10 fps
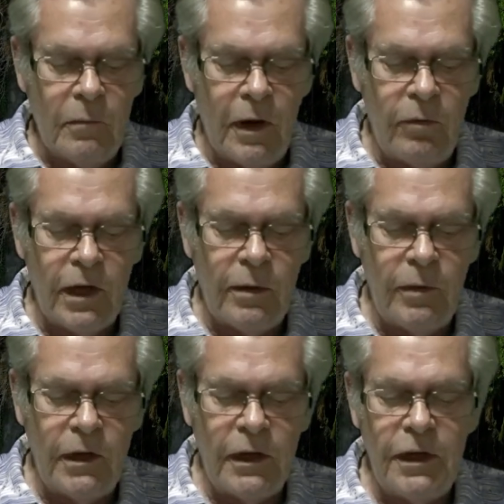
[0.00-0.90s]
My
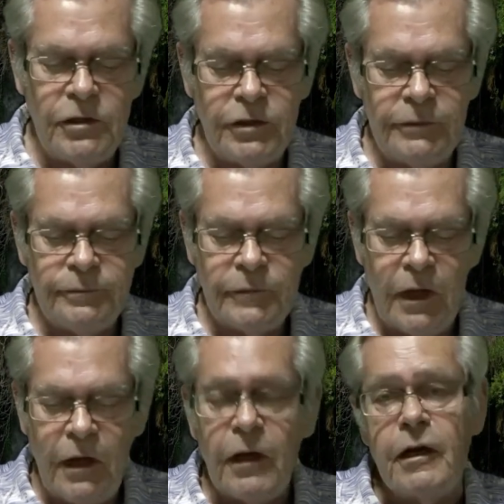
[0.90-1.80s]
recommendation,
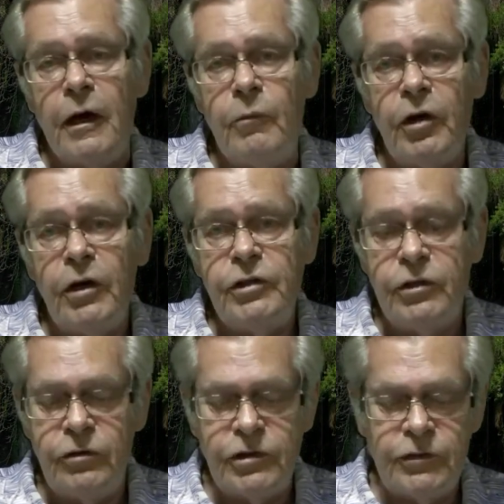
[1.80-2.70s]
come on a
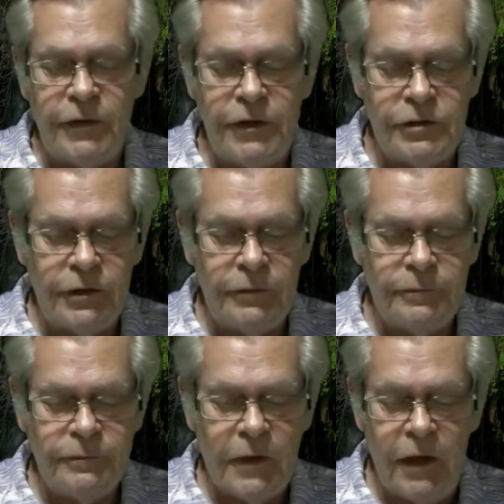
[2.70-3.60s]
tourist visa,
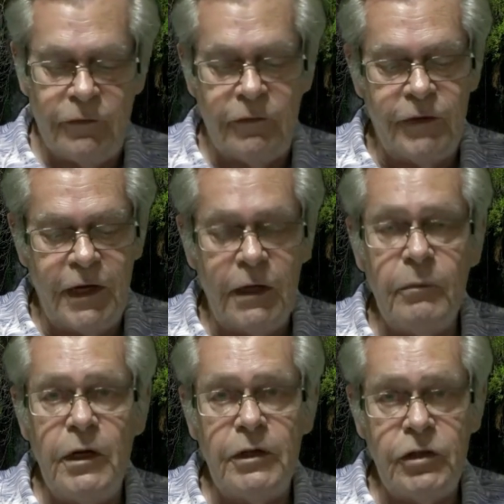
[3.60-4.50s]
if
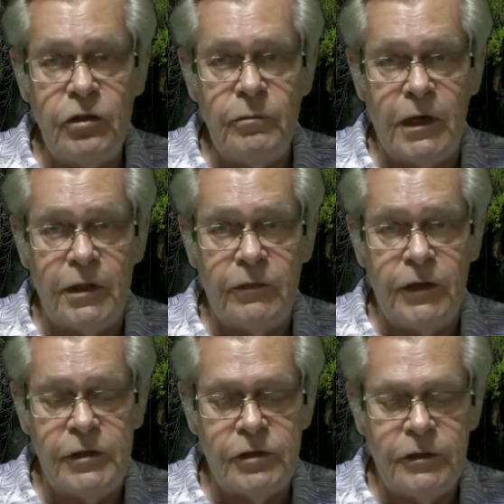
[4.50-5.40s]
available a 2-month
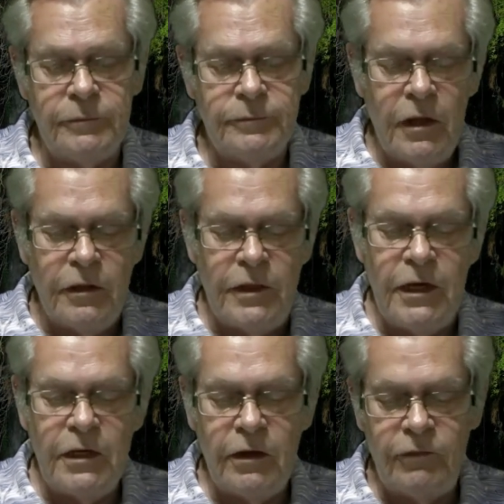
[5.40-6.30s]
visa,
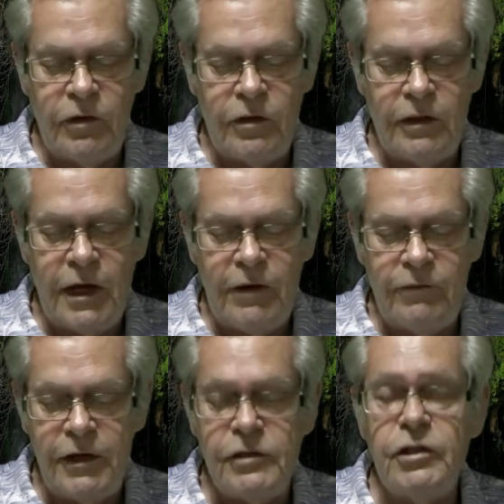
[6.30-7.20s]
then convert that
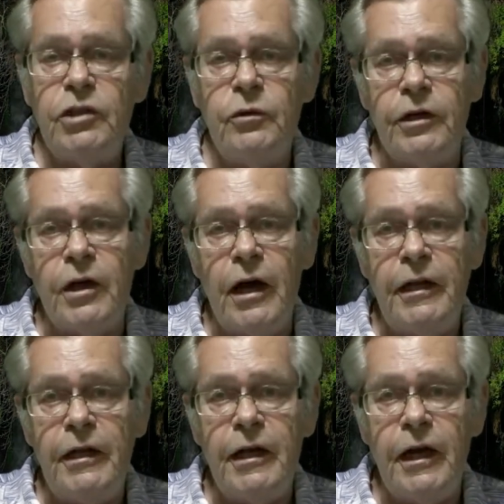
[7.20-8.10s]
visa to a
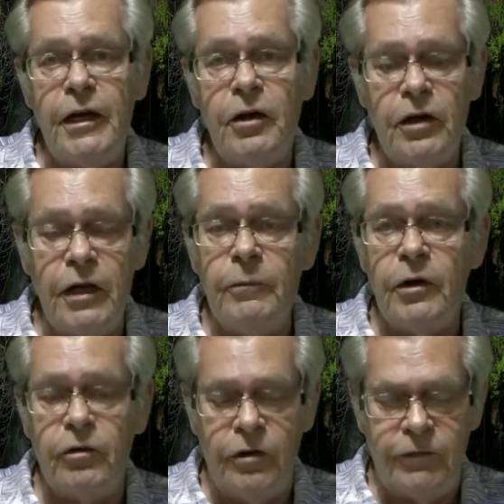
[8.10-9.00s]
90-day
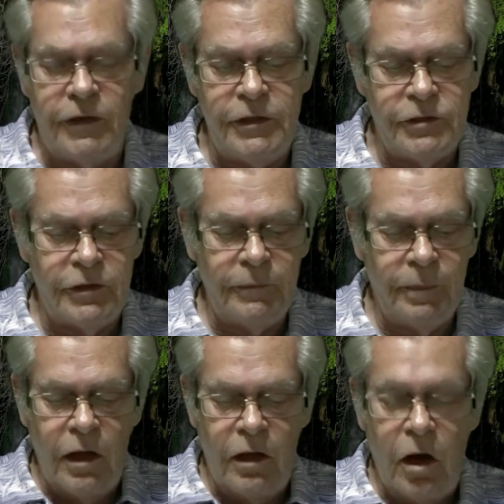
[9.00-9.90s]
non-immigrant visa,
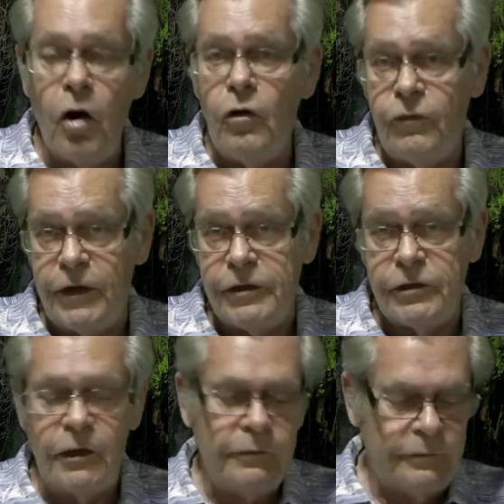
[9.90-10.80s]
O
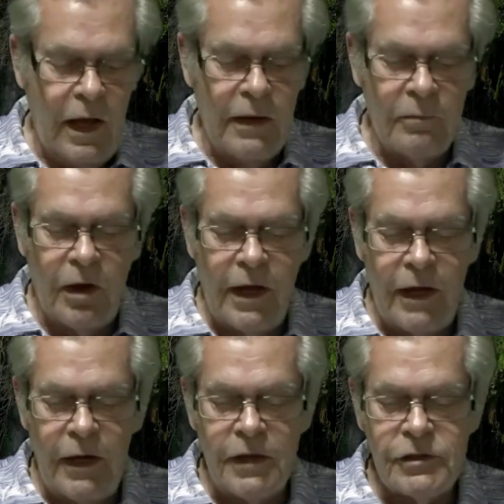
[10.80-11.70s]
visa, and buy
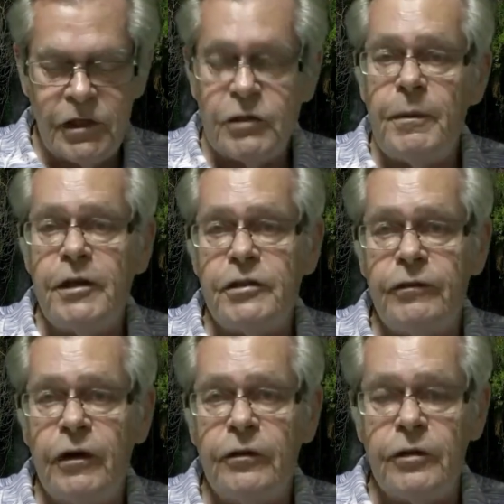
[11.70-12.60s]
a less
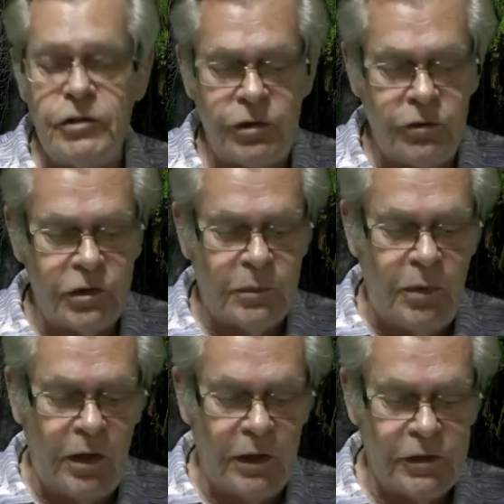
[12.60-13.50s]
expensive health insurance
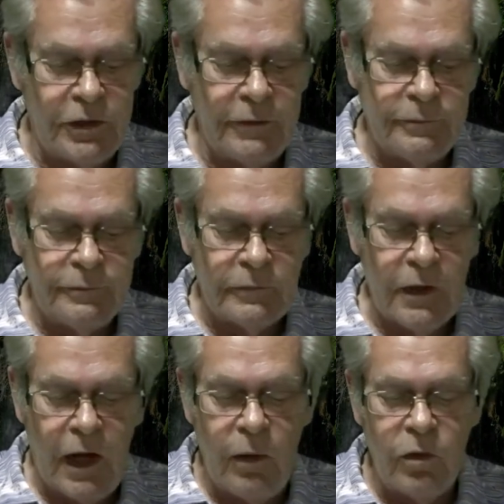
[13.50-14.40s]
policy.
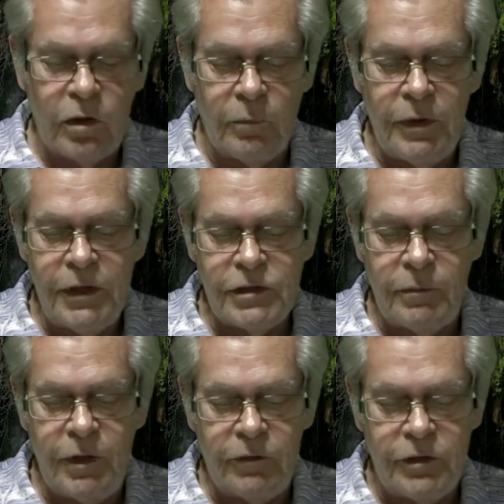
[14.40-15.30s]
I will compare
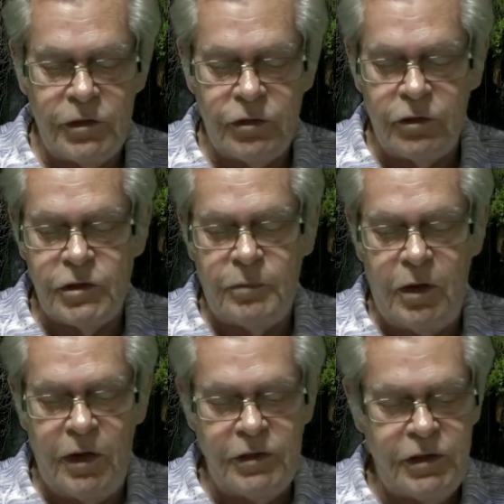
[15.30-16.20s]
some health insurance
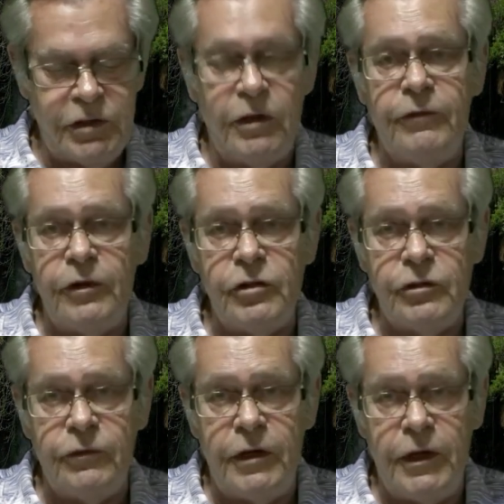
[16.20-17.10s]
policies in a
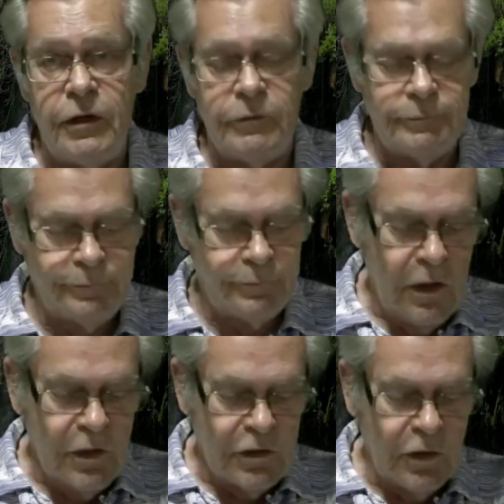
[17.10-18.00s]
future video.
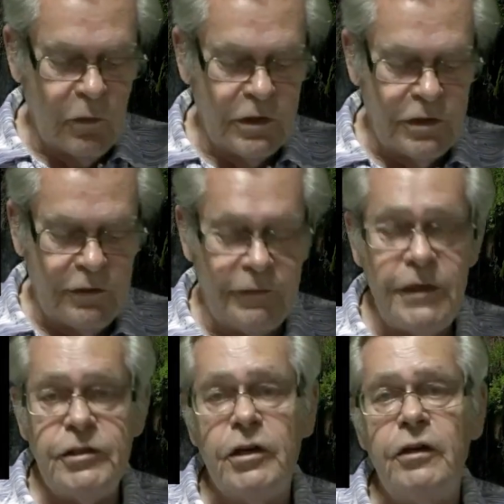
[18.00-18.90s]
So what's the
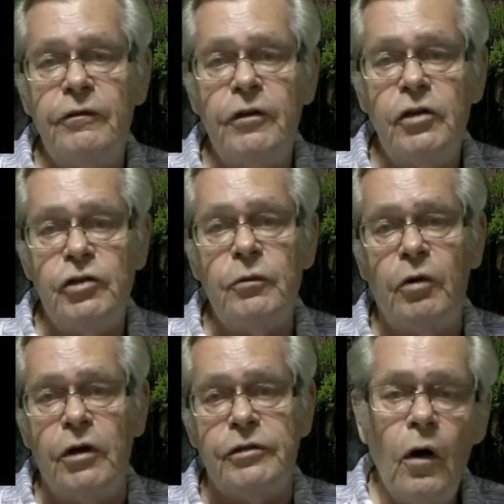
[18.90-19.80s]
visa conversion
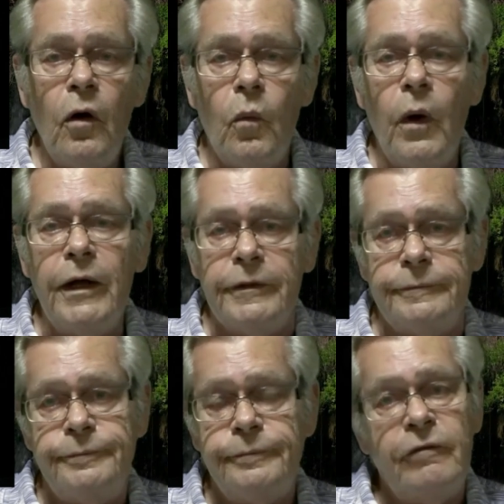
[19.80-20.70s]
process? 1.
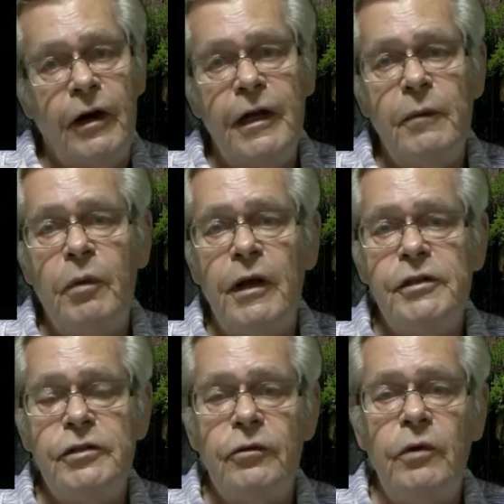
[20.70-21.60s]
Find a
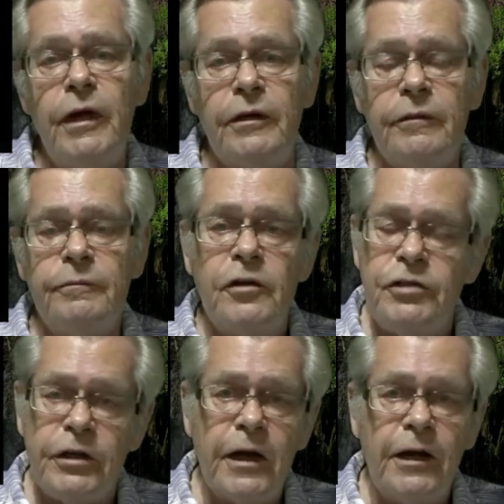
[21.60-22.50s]
place to rent,
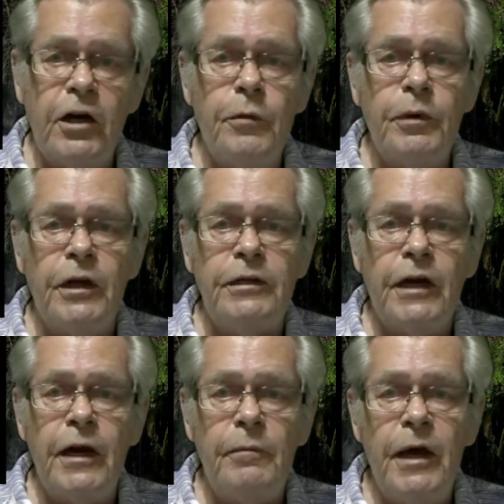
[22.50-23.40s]
because you can't open a
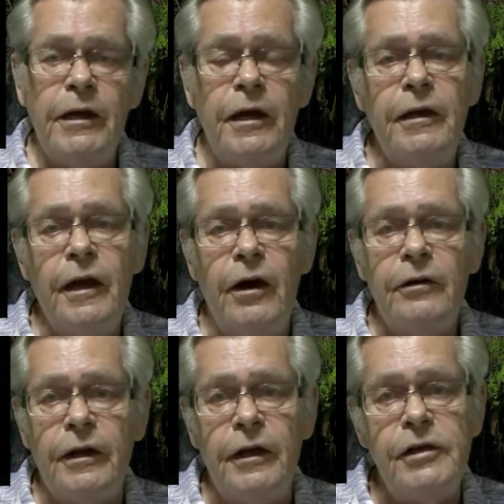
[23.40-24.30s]
Thai bank
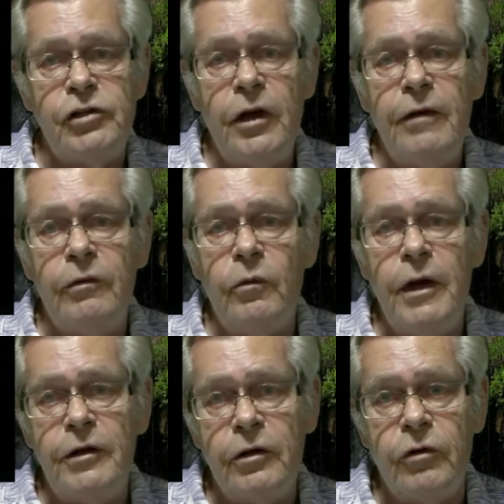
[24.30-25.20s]
account unless you have a
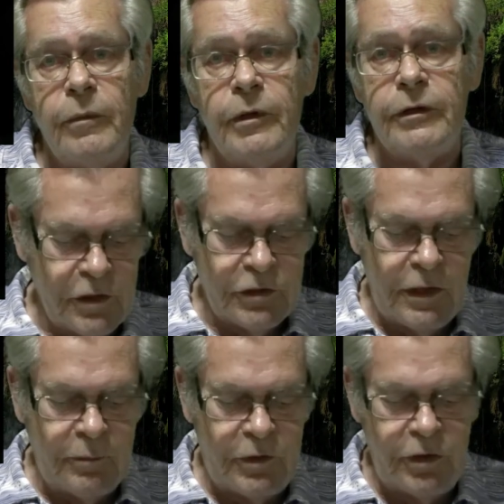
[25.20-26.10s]
rent agreement.
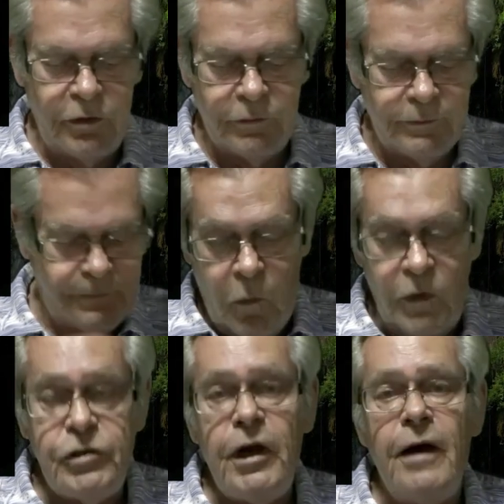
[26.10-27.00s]
Step 2.
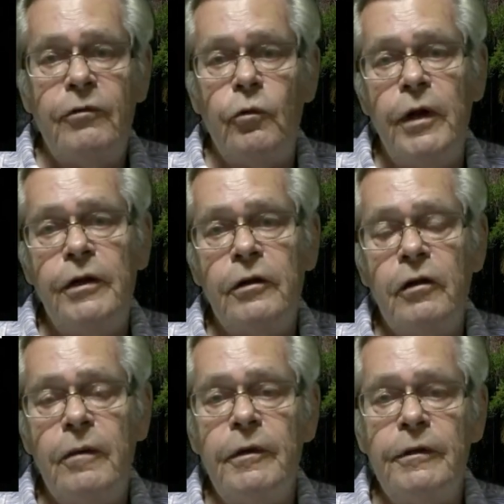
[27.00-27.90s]
Once you have a rent
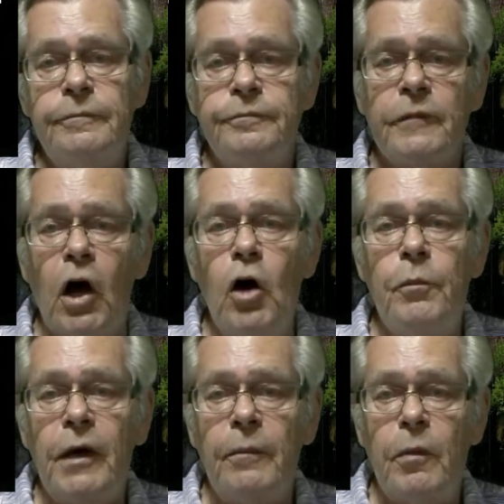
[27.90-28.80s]
agreement,
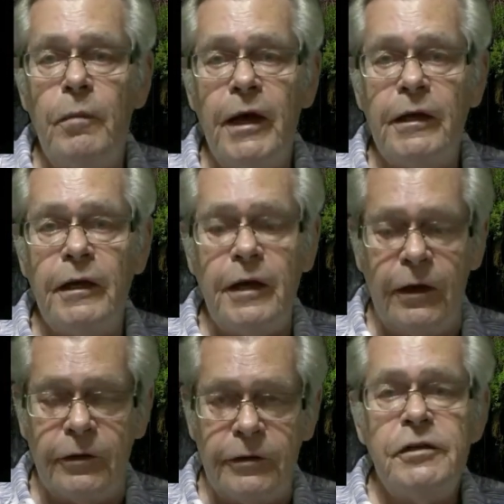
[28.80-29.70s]
open up a bank
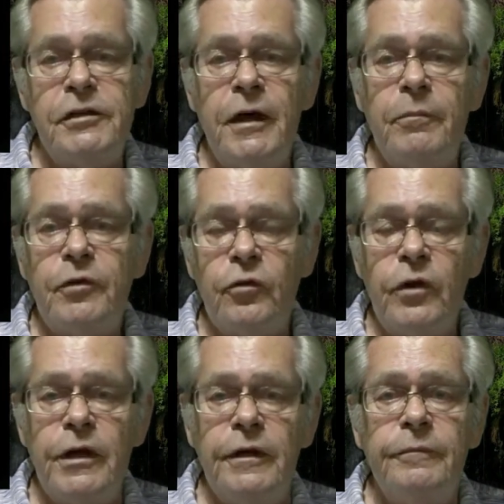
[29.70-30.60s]
account. Step
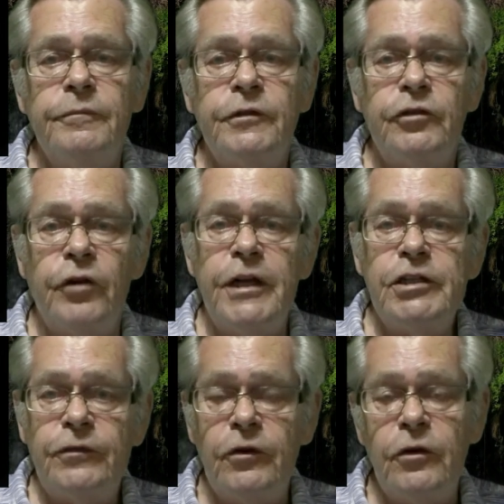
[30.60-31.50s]
3.
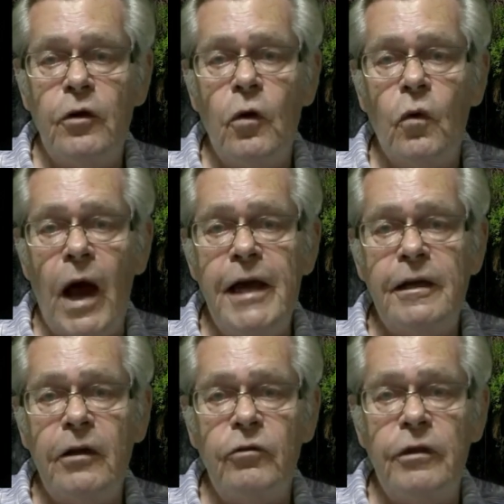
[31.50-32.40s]
Transfer
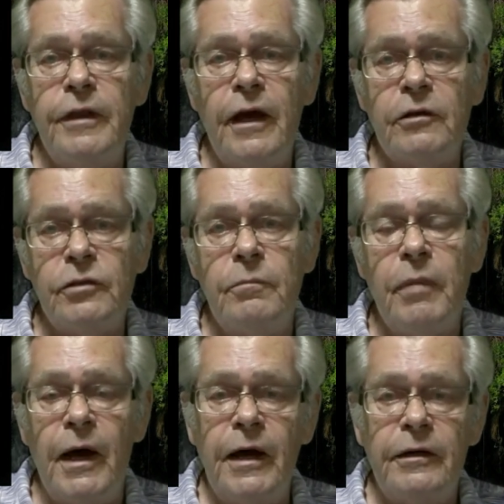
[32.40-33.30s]

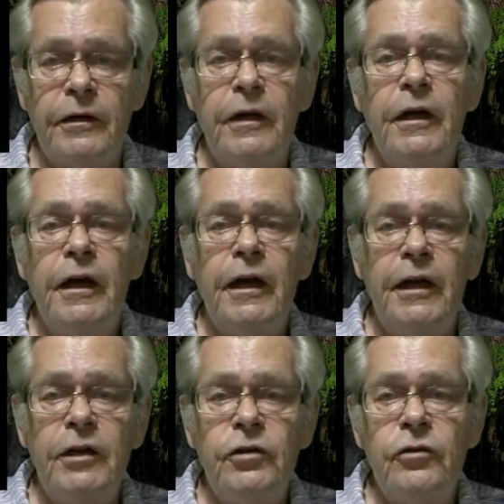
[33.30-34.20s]
800,000 baht
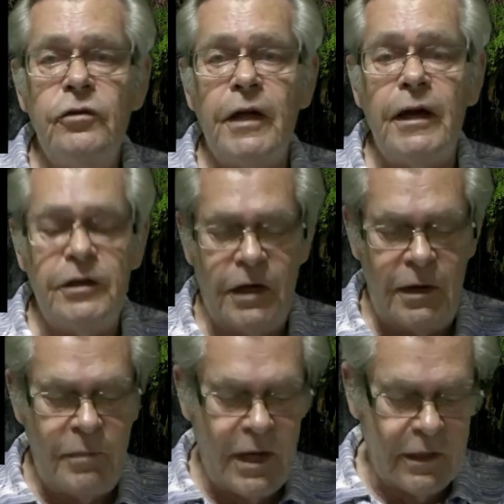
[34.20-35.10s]
into that
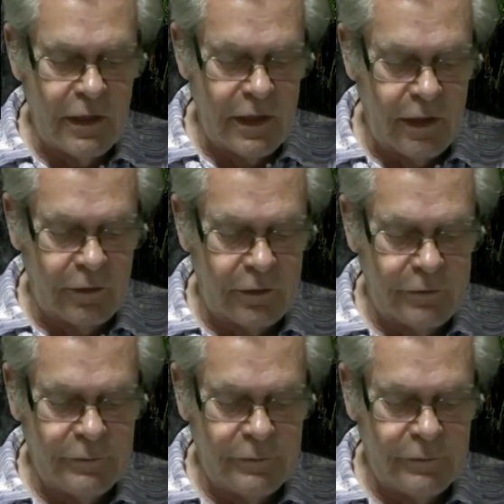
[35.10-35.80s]
Thai bank account.